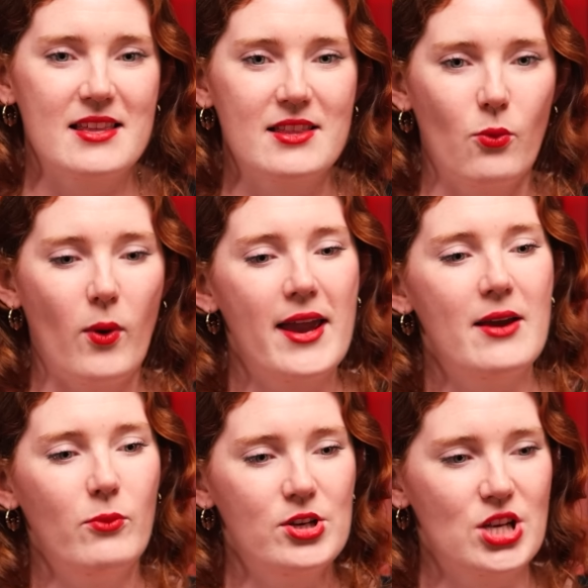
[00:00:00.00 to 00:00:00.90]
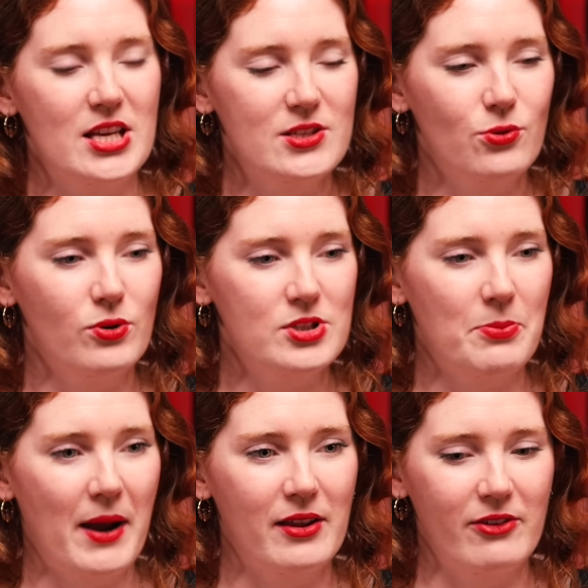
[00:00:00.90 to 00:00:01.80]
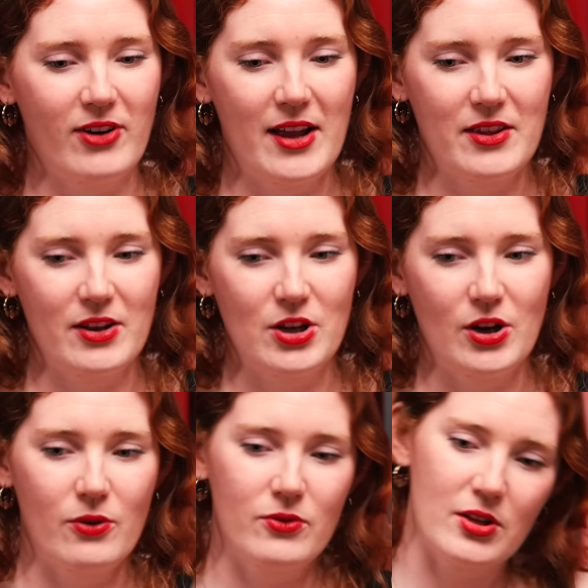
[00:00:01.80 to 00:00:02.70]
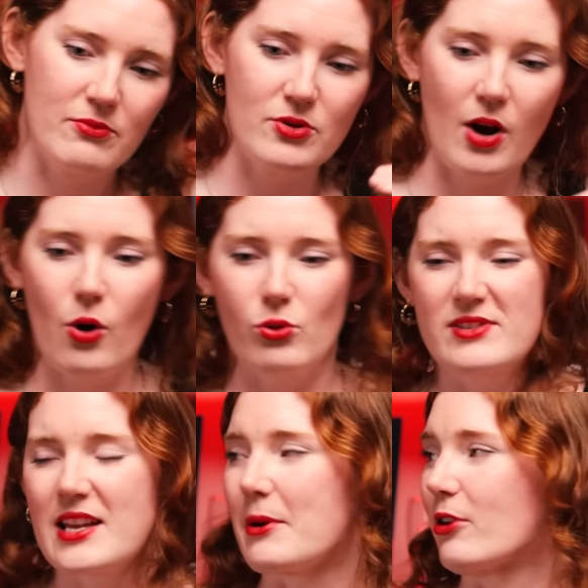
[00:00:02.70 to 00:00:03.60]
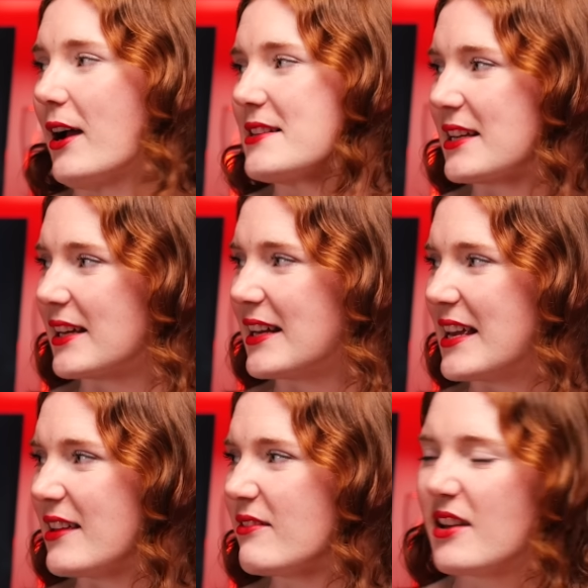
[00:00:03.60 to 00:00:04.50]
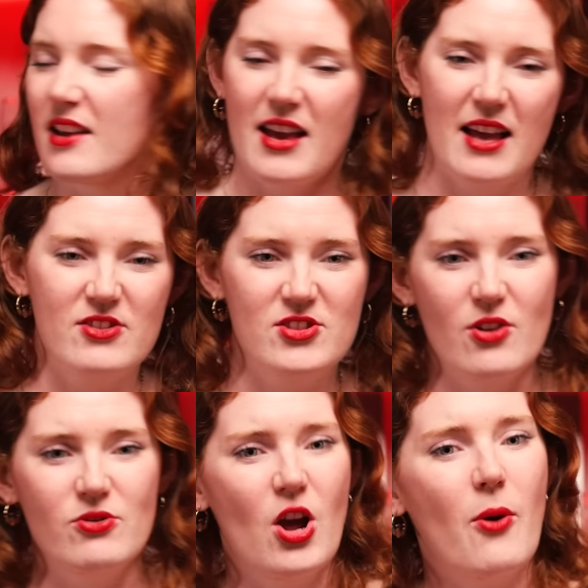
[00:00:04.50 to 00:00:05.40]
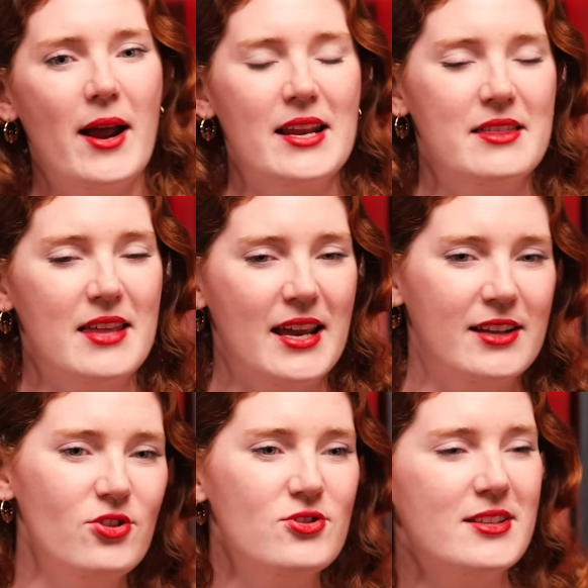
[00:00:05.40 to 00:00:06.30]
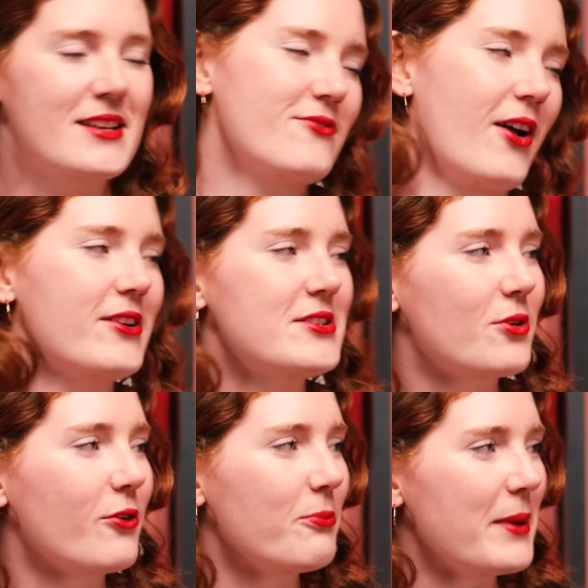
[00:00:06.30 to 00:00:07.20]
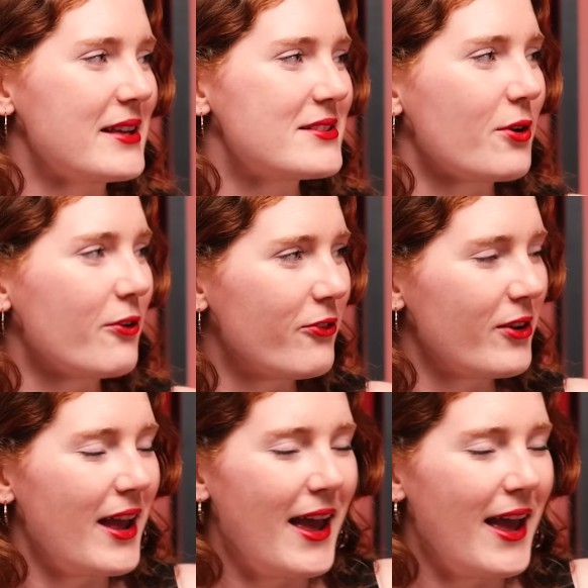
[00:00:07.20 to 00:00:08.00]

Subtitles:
the way in which he talked about the fact that, the old Democratic elite don't know anything, and using this very sort of big sort of